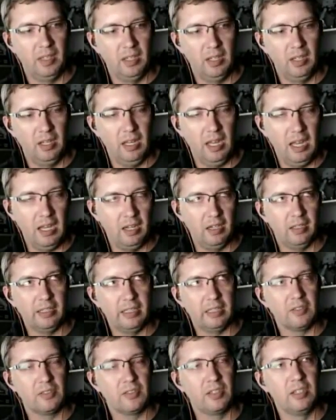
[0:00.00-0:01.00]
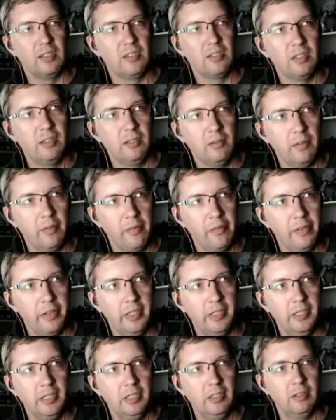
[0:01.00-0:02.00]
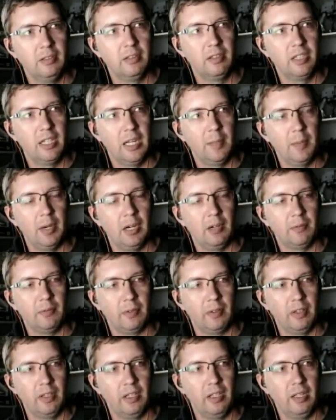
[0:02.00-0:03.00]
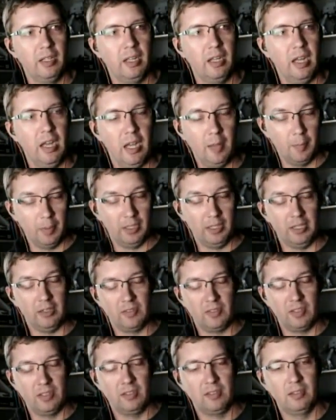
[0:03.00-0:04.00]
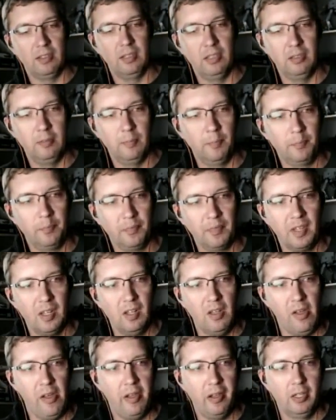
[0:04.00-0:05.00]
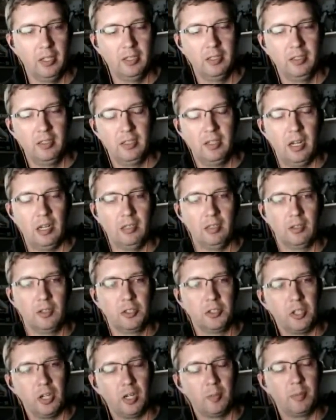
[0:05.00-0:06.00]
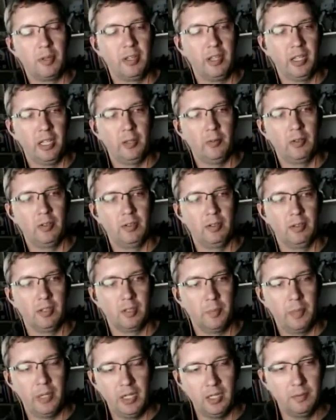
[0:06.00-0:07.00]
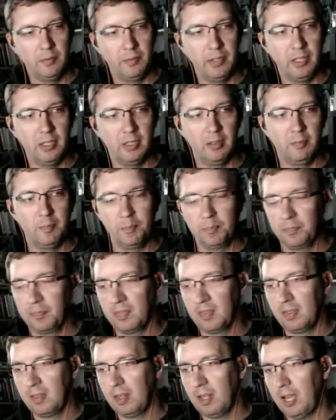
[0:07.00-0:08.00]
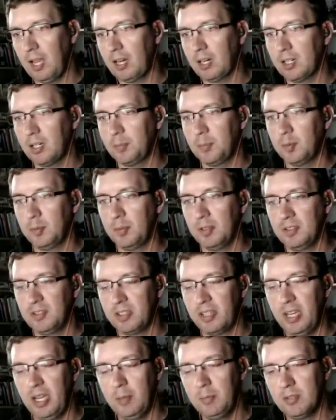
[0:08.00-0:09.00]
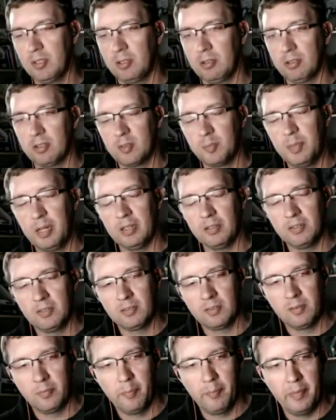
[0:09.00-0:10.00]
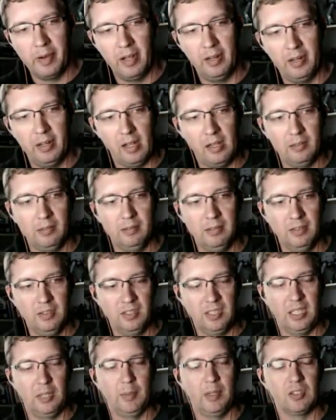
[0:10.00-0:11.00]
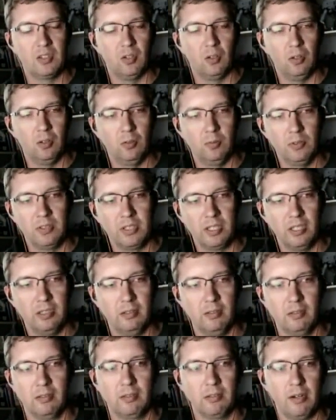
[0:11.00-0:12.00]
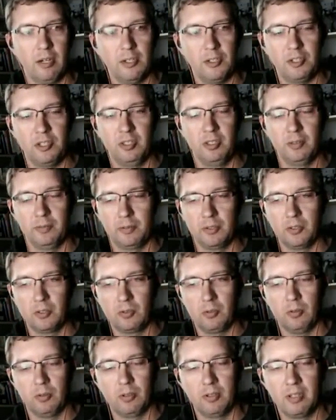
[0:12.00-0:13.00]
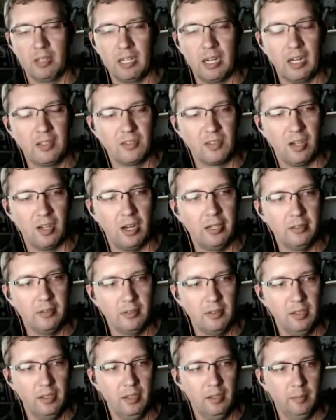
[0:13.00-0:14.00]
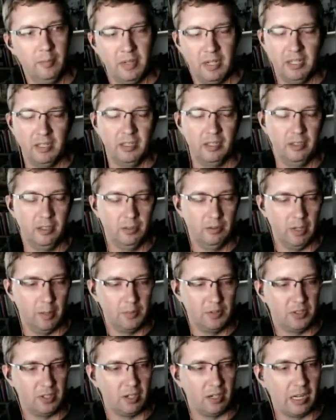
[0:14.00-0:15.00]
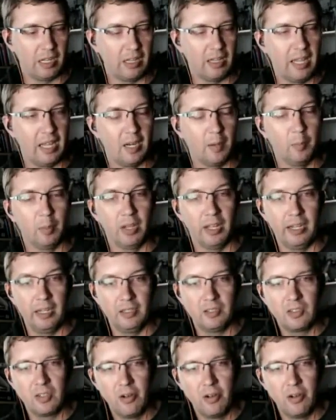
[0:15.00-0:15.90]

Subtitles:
NLL season and came out for the MLL season and did not look sharp. I think he would have looked better if he had a couple months of games under his belt, but his team as a whole was getting crushed in the first quarter that I saw by the new upstart Atlanta Blaze.